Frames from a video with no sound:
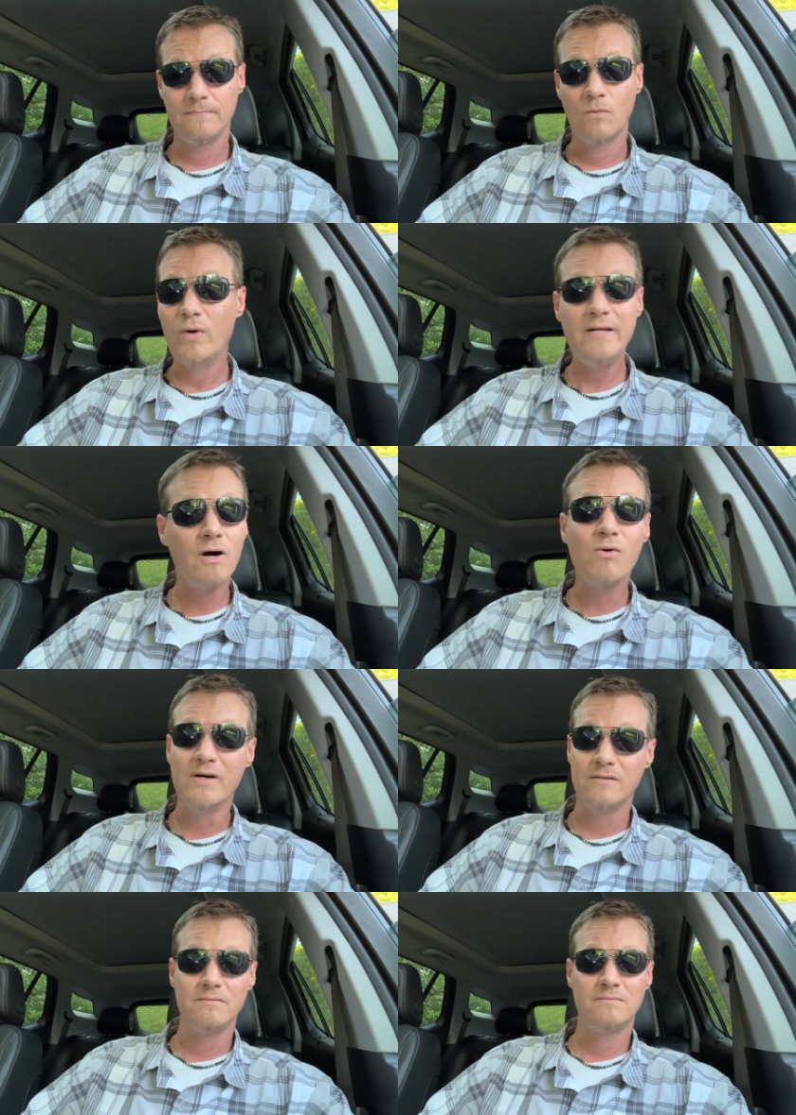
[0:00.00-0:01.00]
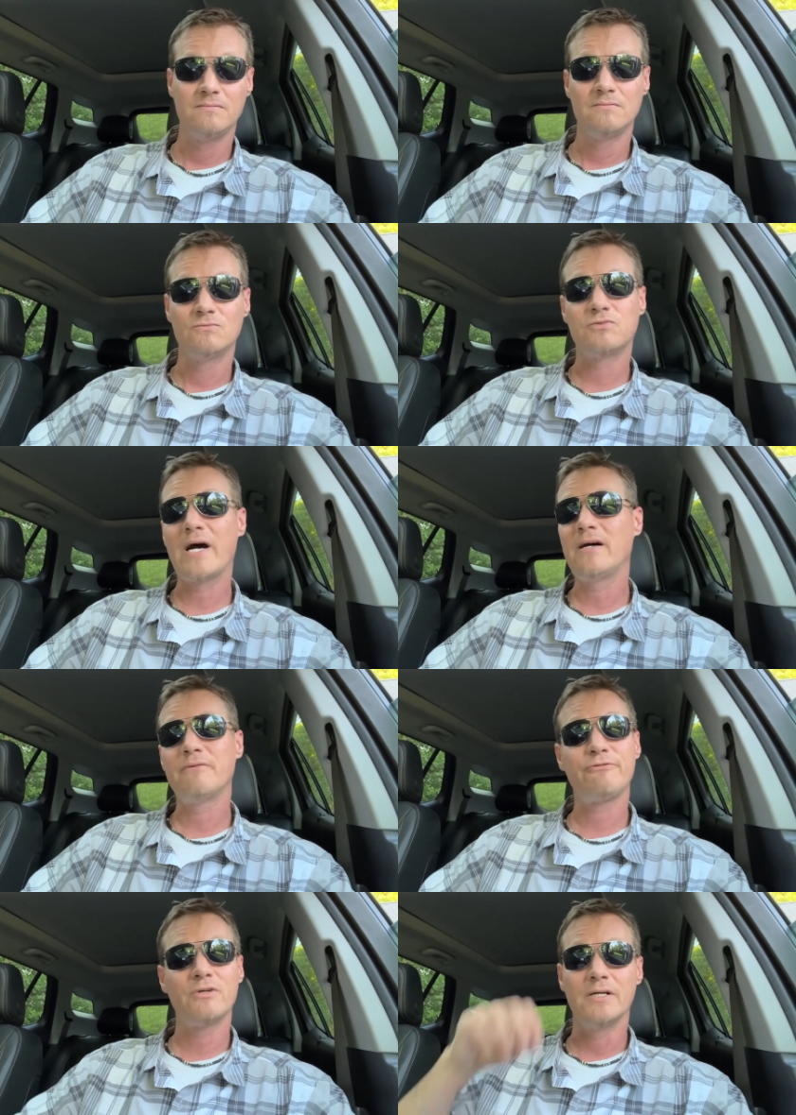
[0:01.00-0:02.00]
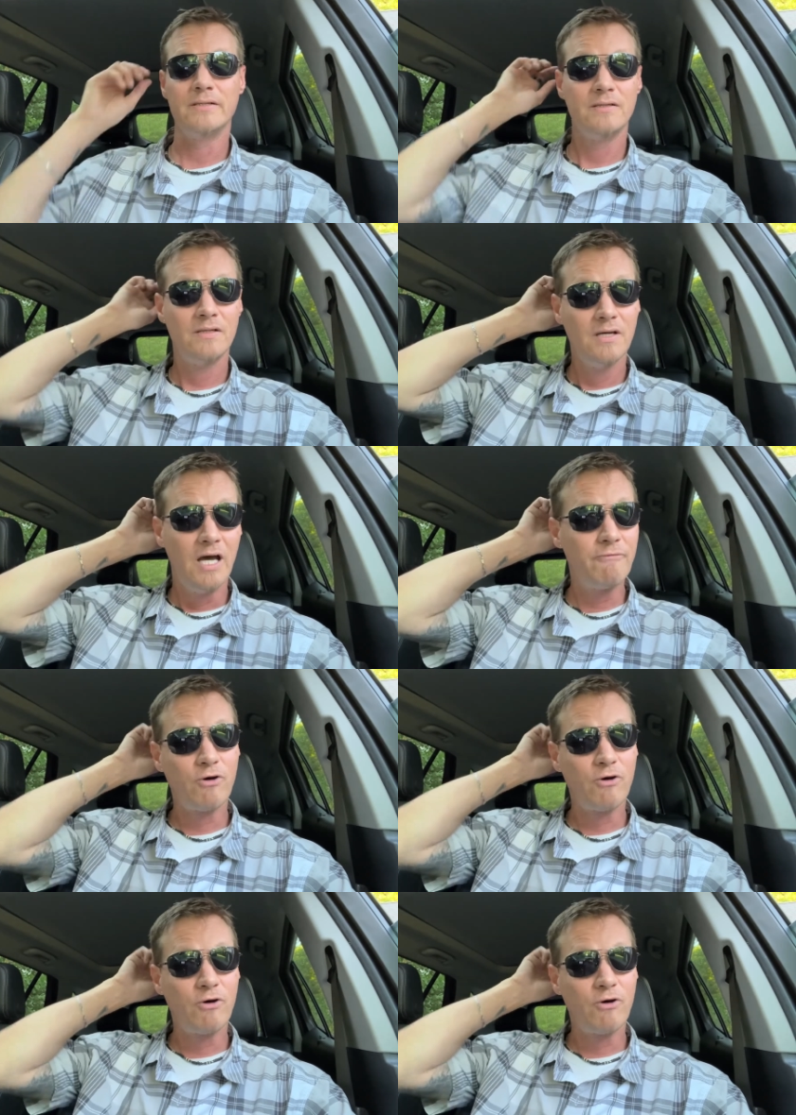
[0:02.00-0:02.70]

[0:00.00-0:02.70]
We know it right up front. And for